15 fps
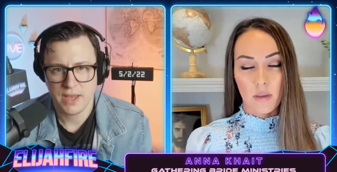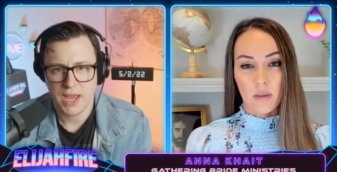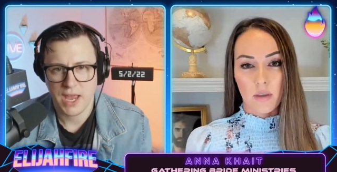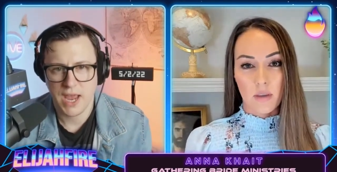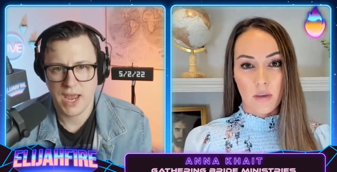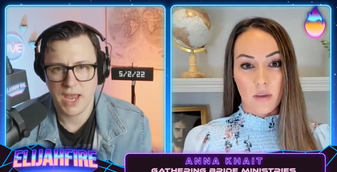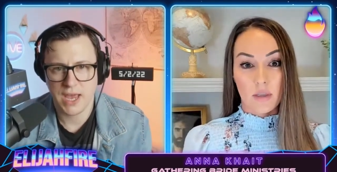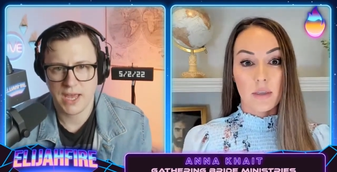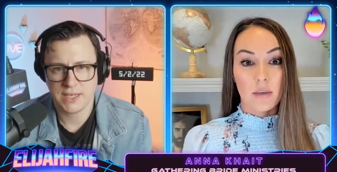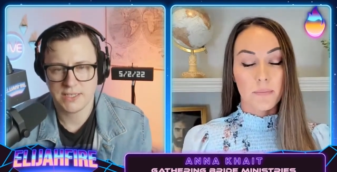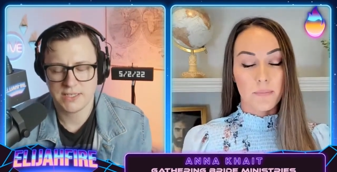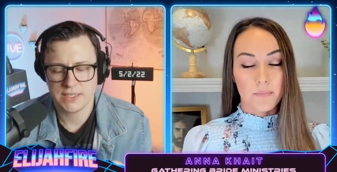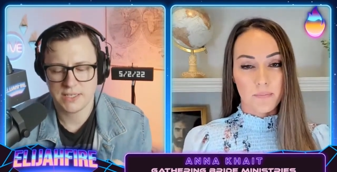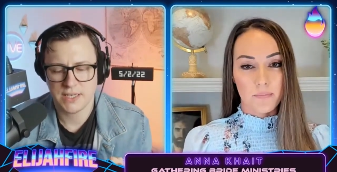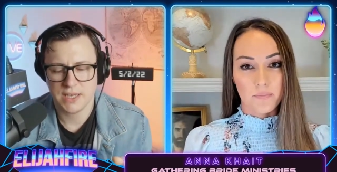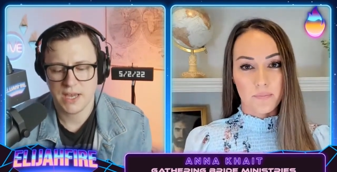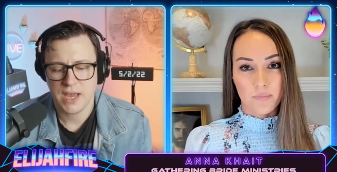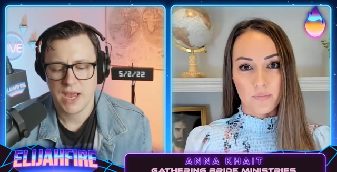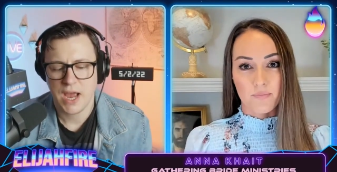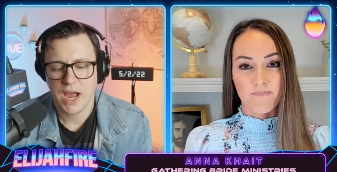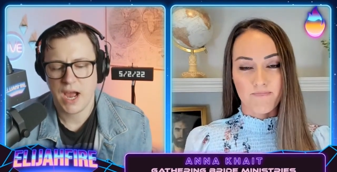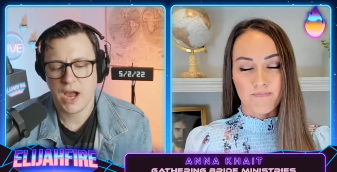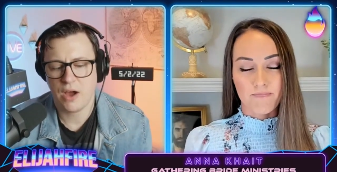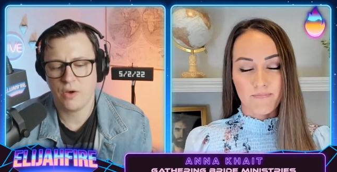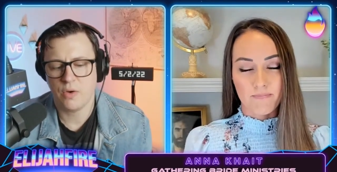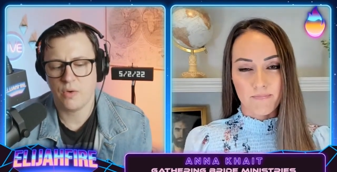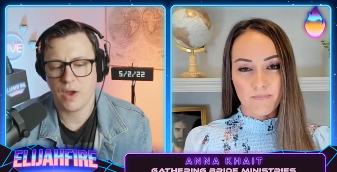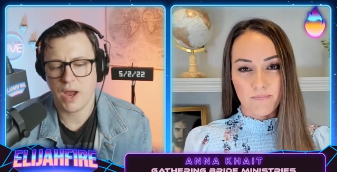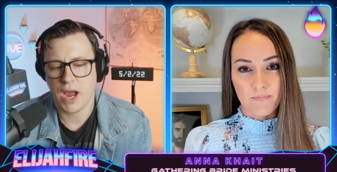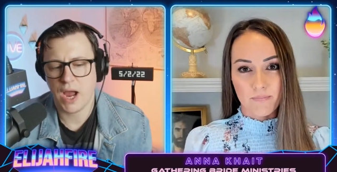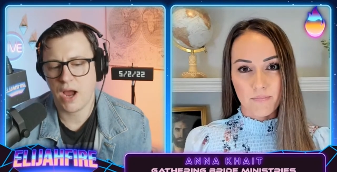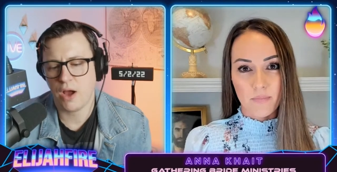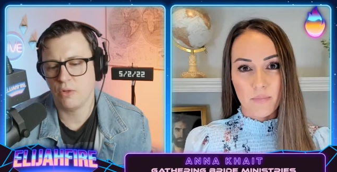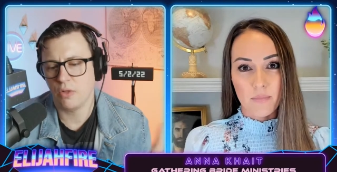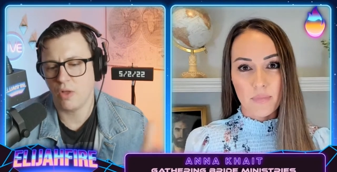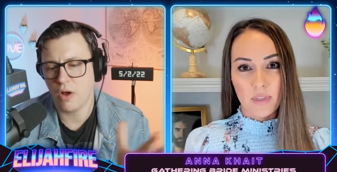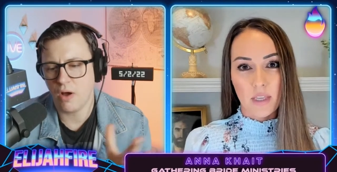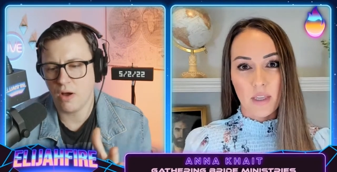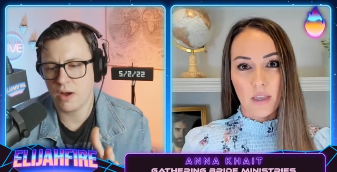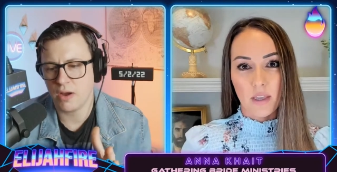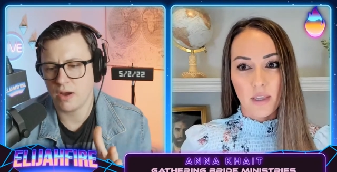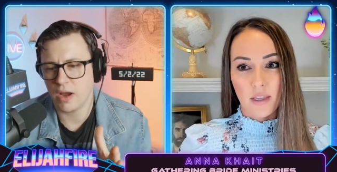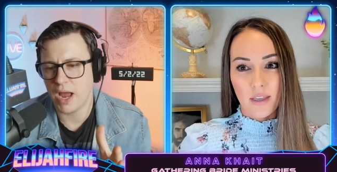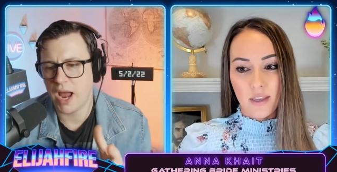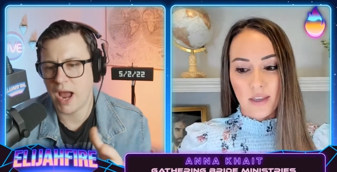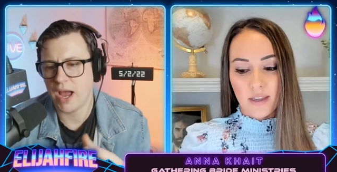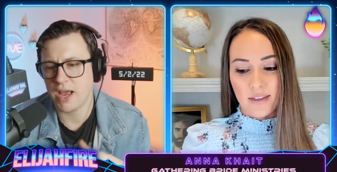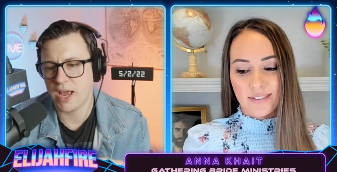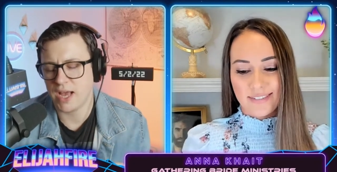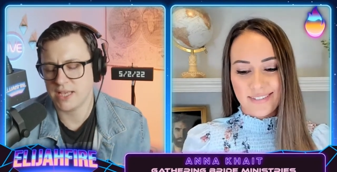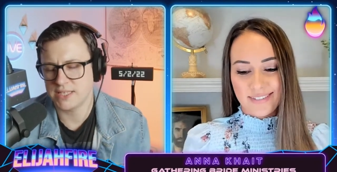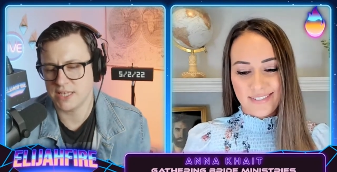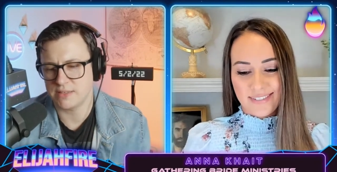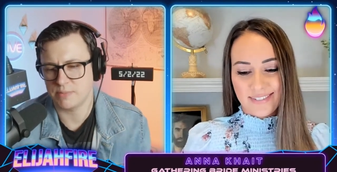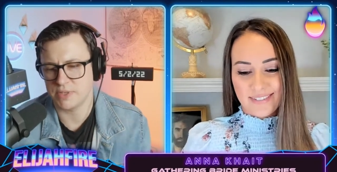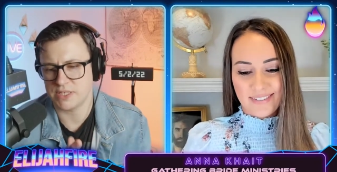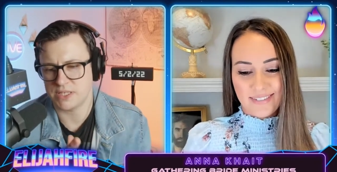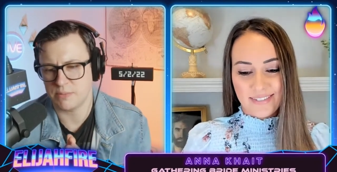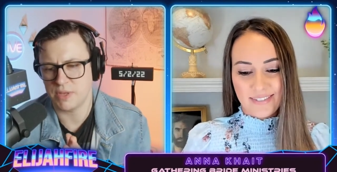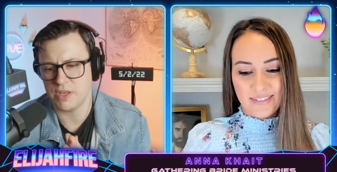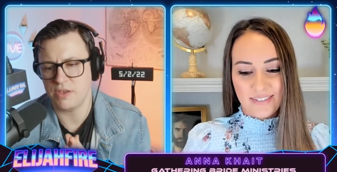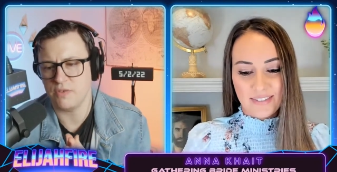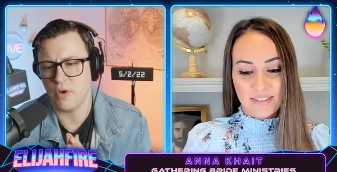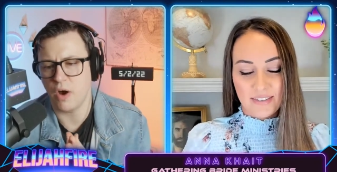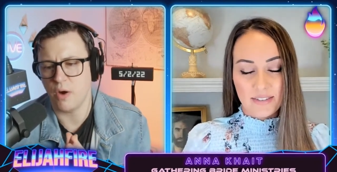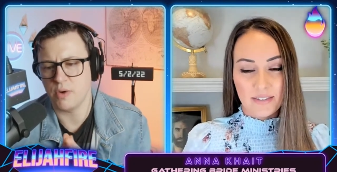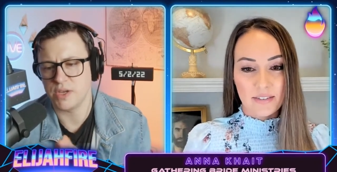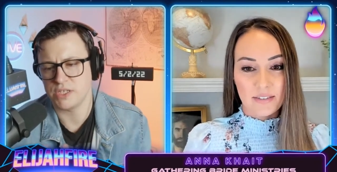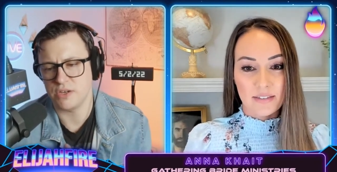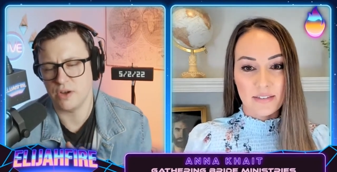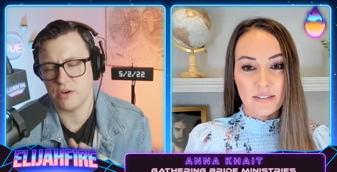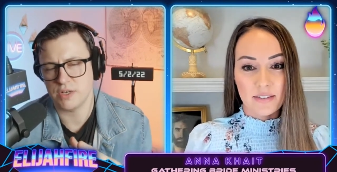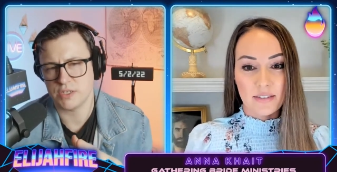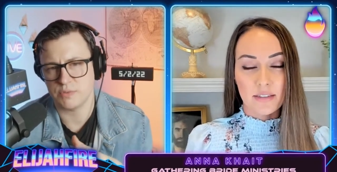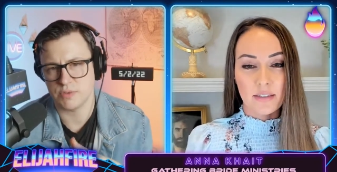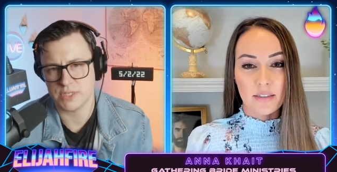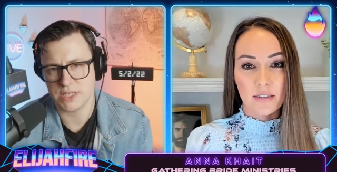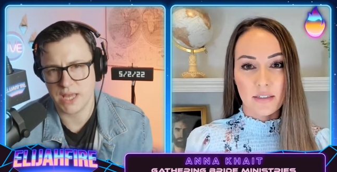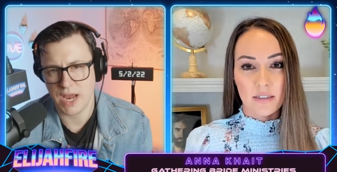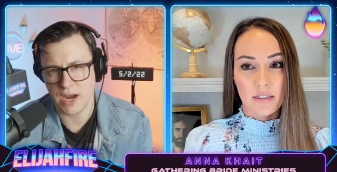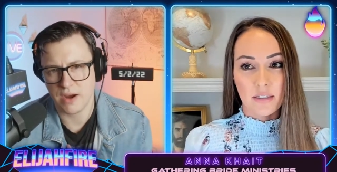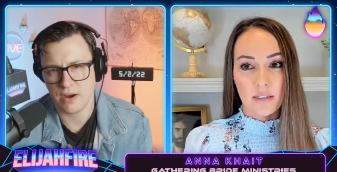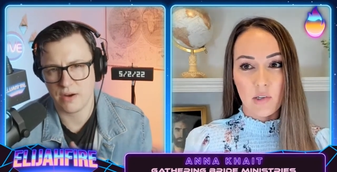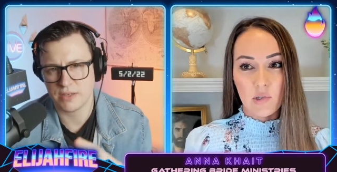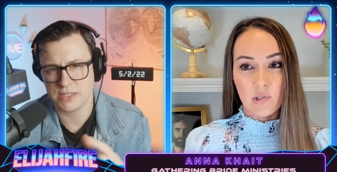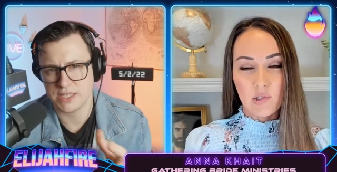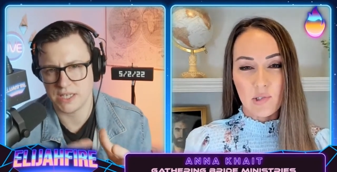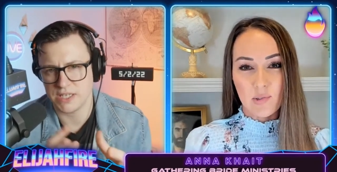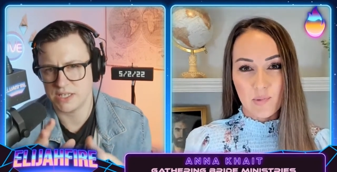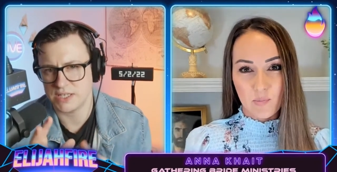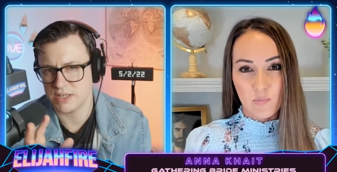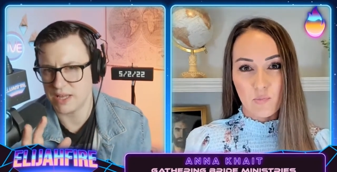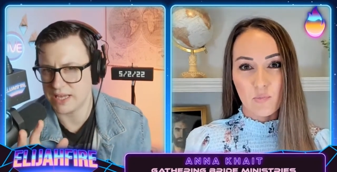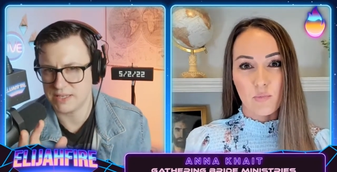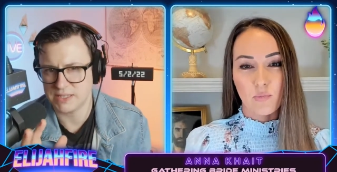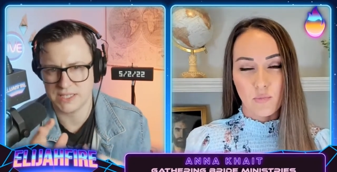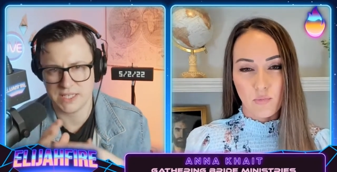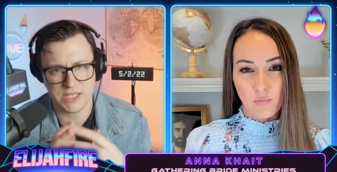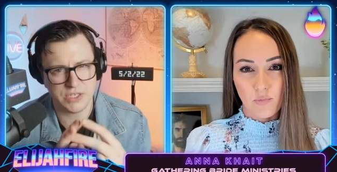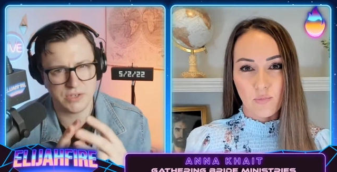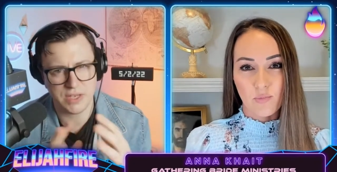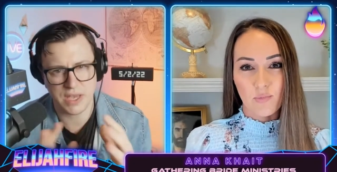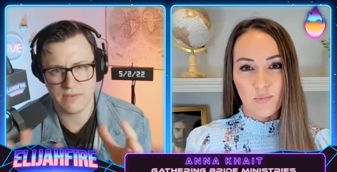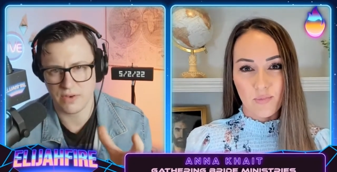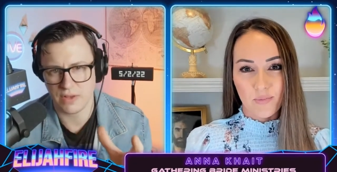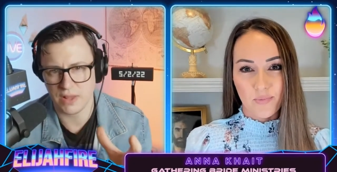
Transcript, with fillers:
Speaker 1: and how how long uh, has that been something that you've always noticed was there since like since you gave your